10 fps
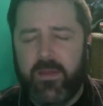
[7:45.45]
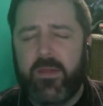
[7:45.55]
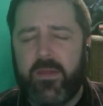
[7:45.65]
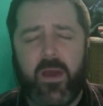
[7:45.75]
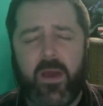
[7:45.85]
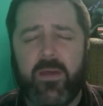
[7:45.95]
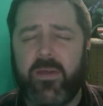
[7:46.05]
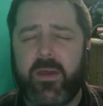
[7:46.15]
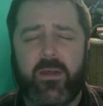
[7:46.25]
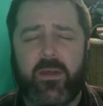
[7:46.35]

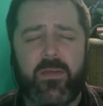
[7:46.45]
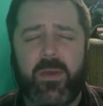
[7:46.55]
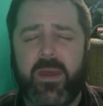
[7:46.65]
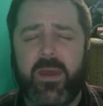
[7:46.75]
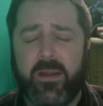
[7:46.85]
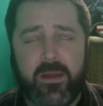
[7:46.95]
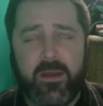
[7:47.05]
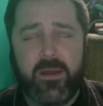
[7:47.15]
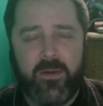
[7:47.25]
exhausting society. Exhausting speaking to you.